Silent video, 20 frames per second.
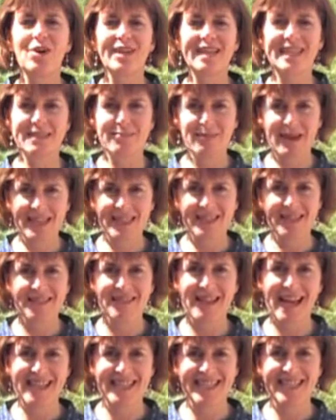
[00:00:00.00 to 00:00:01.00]
What is mental
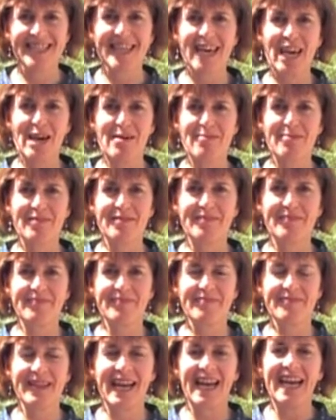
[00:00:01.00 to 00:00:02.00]
landscape?
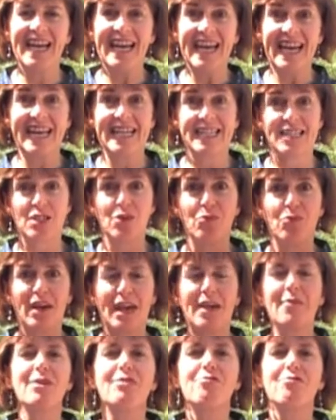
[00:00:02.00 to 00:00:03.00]
It's the
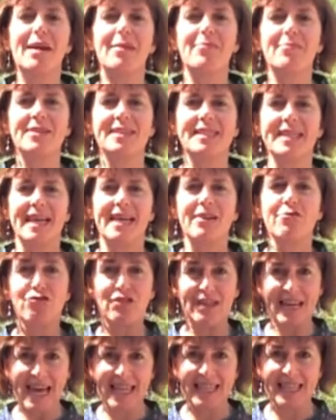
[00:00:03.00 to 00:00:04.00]
way we represent
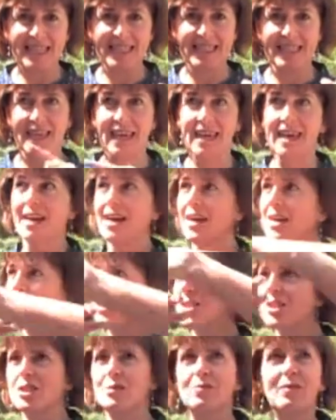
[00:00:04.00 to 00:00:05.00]
reality
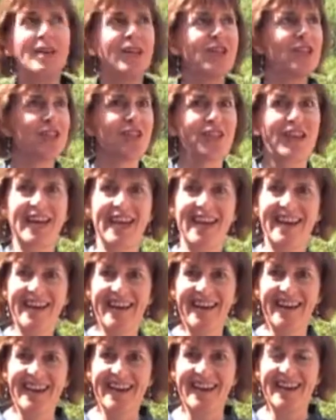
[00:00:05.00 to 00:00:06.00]
spatially.
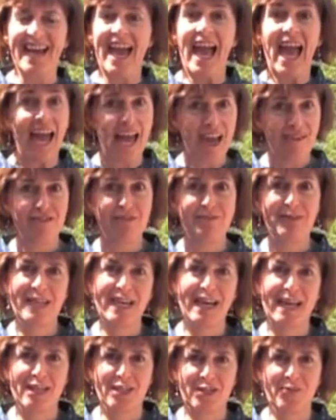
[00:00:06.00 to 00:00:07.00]
Everybody
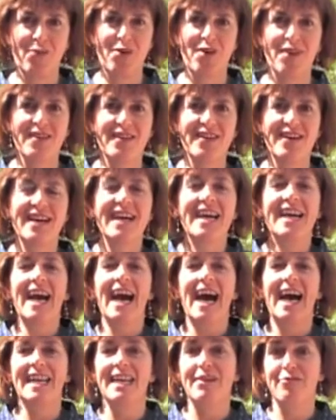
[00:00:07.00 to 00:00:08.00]
has one,
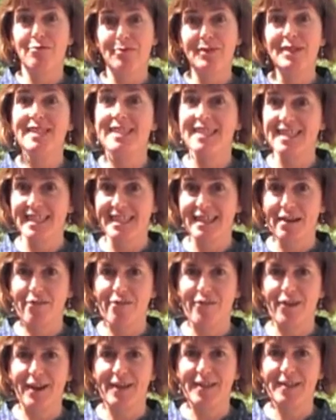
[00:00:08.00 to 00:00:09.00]
and everybody's is
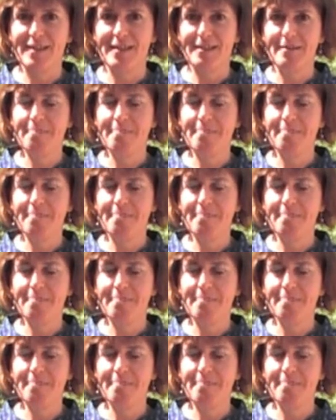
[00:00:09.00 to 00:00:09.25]
different.